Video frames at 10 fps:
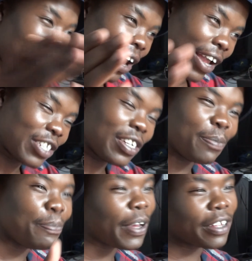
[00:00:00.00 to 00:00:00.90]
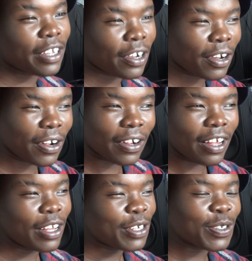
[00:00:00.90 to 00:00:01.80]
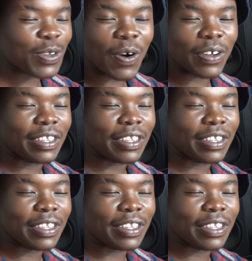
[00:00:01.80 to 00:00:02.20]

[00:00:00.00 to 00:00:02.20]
I actually picked a girl, saw